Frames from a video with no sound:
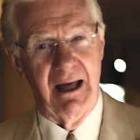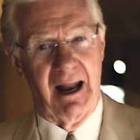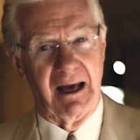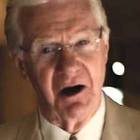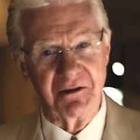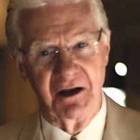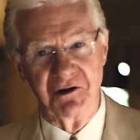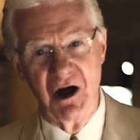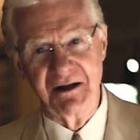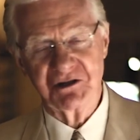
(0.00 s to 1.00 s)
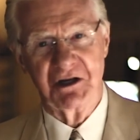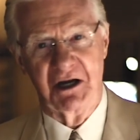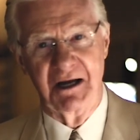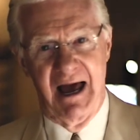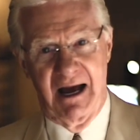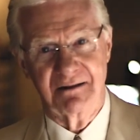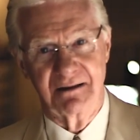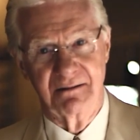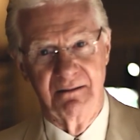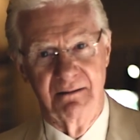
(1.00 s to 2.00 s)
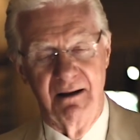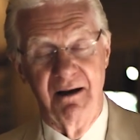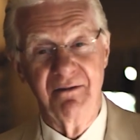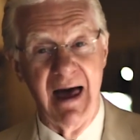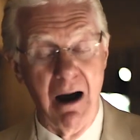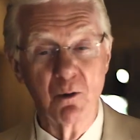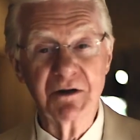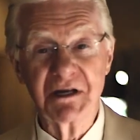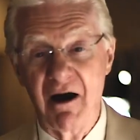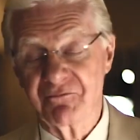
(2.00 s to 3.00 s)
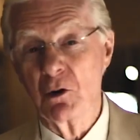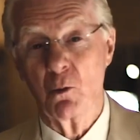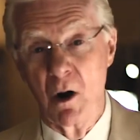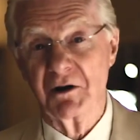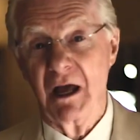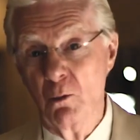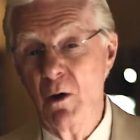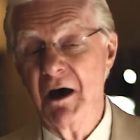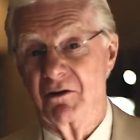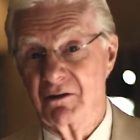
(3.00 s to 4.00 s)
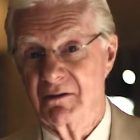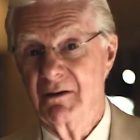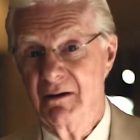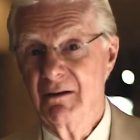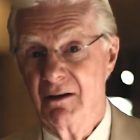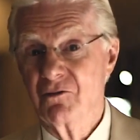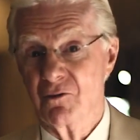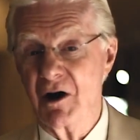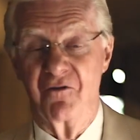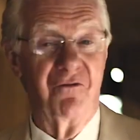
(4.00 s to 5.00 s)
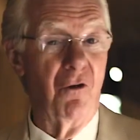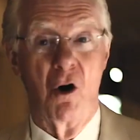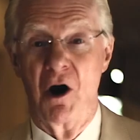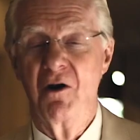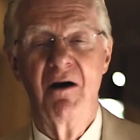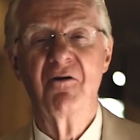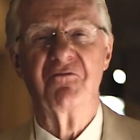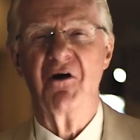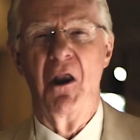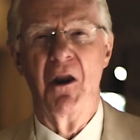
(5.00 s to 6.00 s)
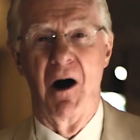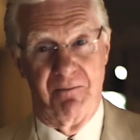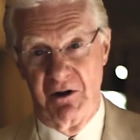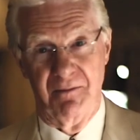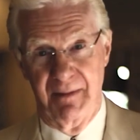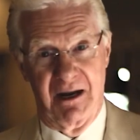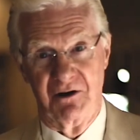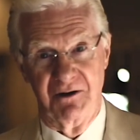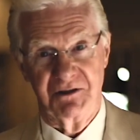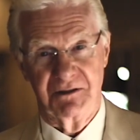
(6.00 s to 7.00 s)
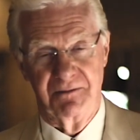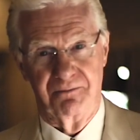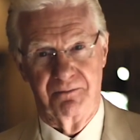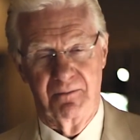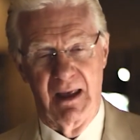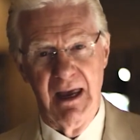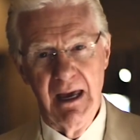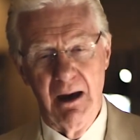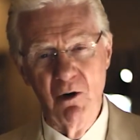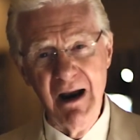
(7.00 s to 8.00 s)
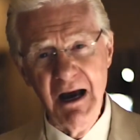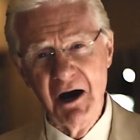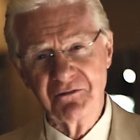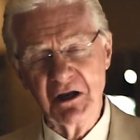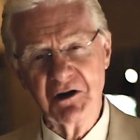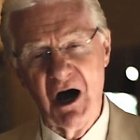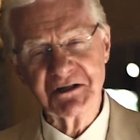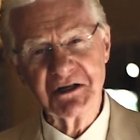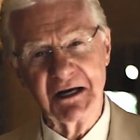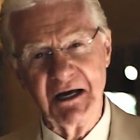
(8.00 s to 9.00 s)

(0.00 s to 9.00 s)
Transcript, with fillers: and I got the dots to connect. That was after working with three or four phenomenal mentors. And when I got the dots to